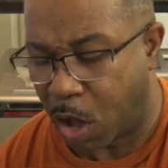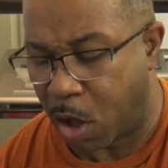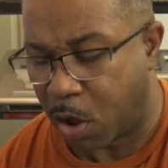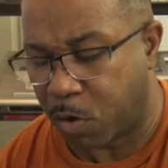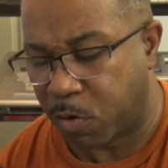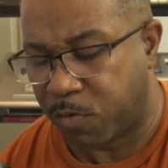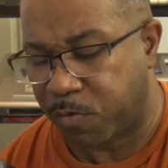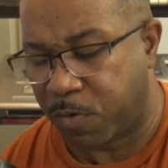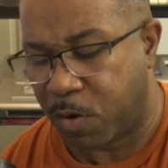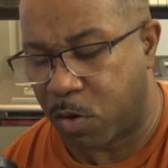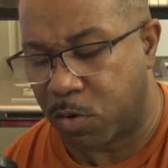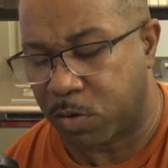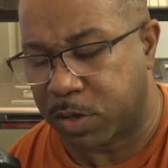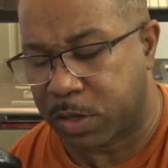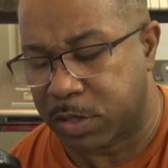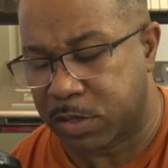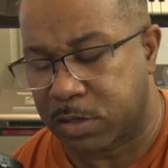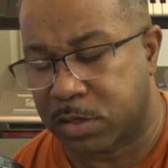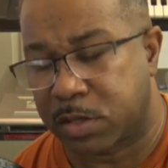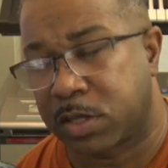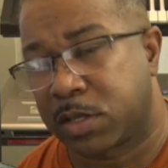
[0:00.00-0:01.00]

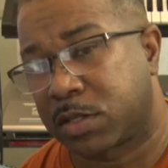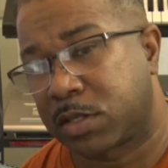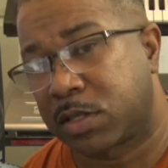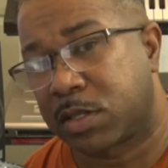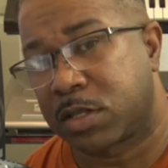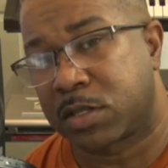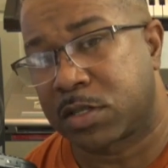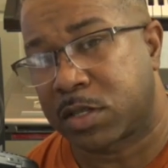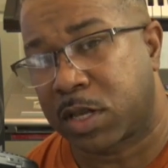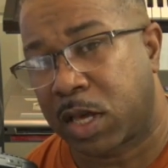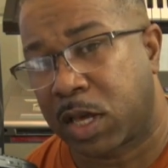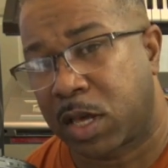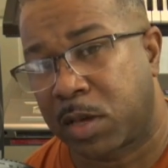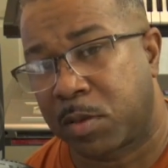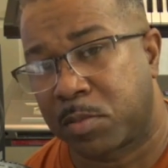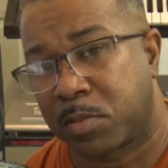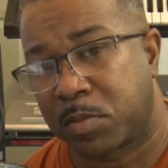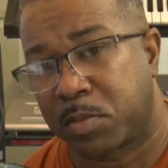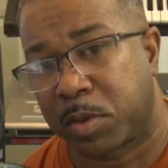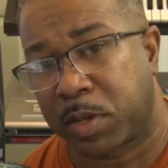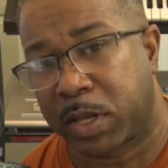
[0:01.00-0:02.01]
autofocus is in the
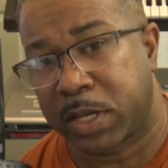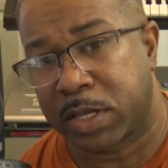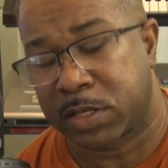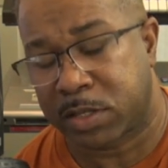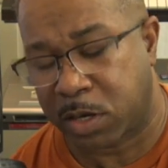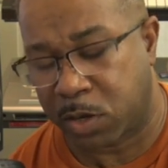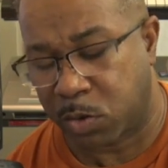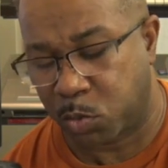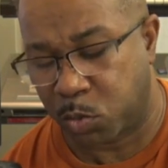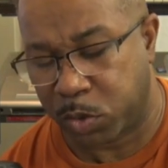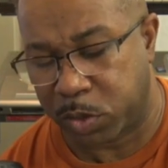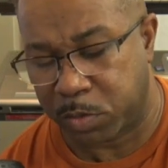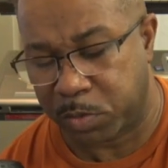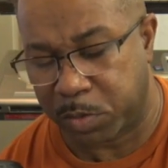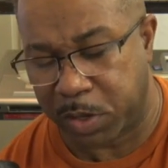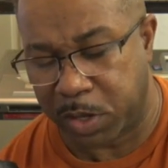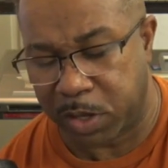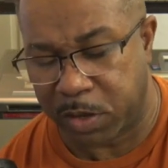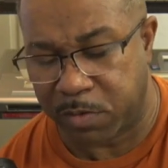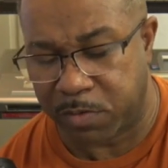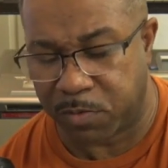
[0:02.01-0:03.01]
same place that it would
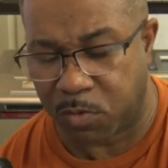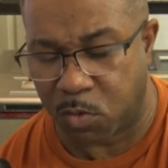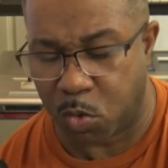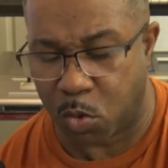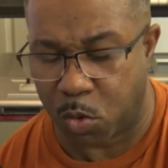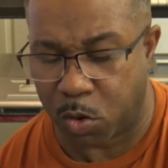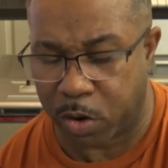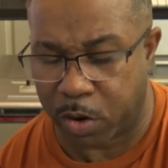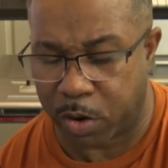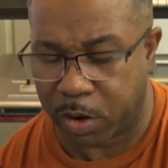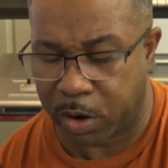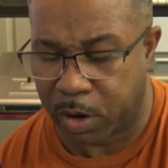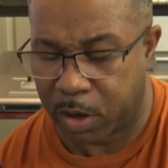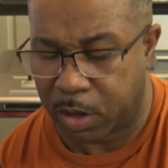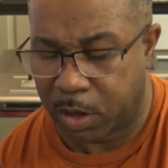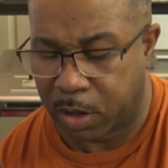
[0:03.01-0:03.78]
be for